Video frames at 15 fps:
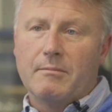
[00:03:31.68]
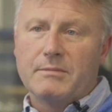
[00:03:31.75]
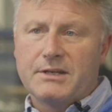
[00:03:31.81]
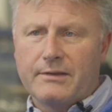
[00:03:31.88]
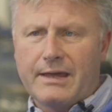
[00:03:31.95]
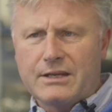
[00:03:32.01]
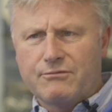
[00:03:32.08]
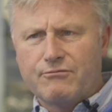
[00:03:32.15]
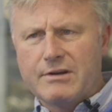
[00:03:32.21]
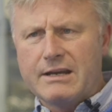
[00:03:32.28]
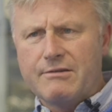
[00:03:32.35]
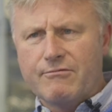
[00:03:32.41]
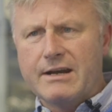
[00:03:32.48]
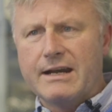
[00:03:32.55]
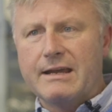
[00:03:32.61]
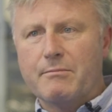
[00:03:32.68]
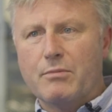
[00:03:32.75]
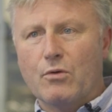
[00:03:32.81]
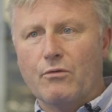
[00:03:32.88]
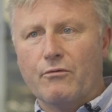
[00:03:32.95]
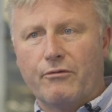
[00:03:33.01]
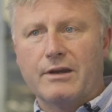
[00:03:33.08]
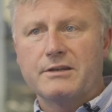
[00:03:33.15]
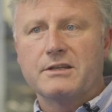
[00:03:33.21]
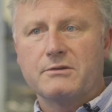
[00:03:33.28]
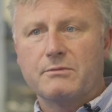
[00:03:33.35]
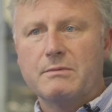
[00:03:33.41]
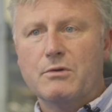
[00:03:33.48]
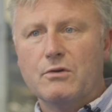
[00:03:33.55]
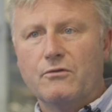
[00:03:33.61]
So that's really, really important for us
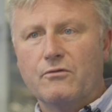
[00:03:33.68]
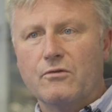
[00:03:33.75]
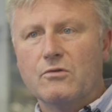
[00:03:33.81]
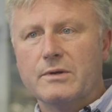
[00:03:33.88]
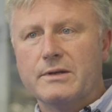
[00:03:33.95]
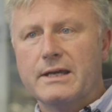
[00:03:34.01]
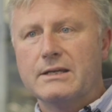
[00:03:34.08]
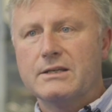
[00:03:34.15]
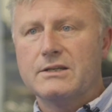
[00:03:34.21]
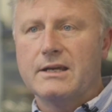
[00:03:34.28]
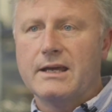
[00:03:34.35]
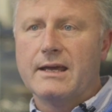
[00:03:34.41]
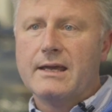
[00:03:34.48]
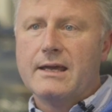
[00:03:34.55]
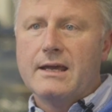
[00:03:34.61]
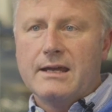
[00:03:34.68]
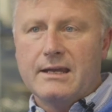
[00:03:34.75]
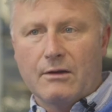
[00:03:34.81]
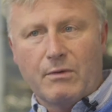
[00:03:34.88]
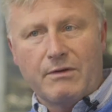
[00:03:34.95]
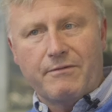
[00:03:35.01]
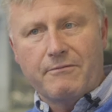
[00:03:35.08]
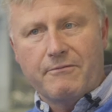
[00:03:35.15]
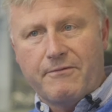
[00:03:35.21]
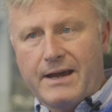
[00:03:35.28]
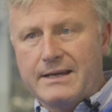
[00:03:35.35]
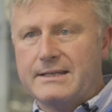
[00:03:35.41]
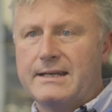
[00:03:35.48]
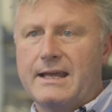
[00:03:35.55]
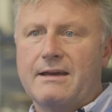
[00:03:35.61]
as we move forward next year. We've
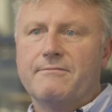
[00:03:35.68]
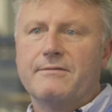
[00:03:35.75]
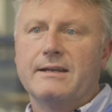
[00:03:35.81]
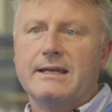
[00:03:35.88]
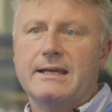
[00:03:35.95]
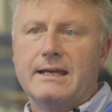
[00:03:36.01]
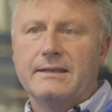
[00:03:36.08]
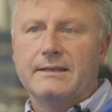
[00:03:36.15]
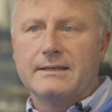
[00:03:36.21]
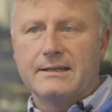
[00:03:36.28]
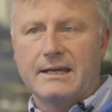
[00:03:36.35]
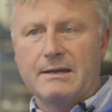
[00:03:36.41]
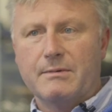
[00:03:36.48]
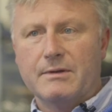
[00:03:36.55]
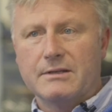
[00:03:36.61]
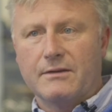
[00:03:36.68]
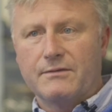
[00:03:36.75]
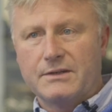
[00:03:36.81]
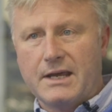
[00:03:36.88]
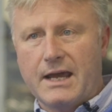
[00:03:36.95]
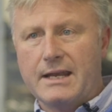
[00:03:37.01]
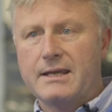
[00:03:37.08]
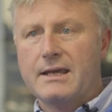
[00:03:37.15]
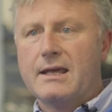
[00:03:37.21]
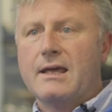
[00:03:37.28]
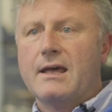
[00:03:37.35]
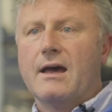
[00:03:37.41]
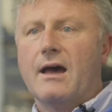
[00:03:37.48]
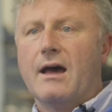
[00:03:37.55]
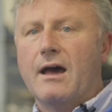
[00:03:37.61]
invested heavily in the team, as I've said.
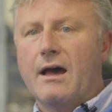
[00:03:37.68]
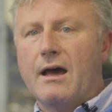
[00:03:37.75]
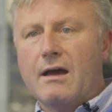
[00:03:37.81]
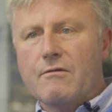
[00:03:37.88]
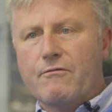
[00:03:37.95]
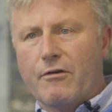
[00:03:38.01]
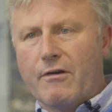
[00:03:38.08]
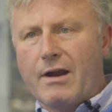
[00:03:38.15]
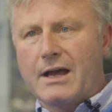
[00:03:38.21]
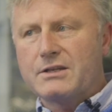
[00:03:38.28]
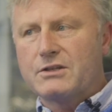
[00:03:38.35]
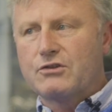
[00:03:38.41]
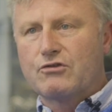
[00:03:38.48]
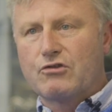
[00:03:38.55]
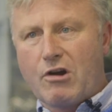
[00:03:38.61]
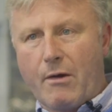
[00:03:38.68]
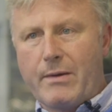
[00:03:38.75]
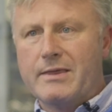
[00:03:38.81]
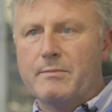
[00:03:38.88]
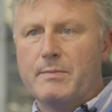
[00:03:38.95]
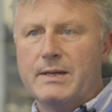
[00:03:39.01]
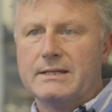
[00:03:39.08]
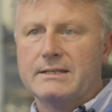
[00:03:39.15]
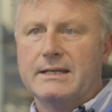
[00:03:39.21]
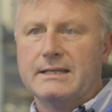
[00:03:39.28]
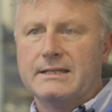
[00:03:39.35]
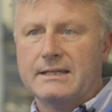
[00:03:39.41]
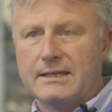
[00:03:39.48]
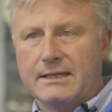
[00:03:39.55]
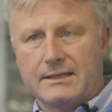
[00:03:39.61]
For us, growing the
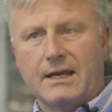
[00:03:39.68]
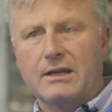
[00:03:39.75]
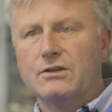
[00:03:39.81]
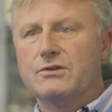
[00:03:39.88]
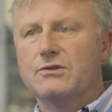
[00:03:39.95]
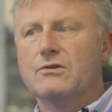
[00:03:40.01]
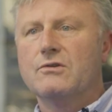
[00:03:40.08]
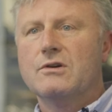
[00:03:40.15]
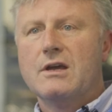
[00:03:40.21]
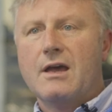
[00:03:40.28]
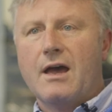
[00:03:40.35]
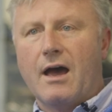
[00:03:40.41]
business is essential,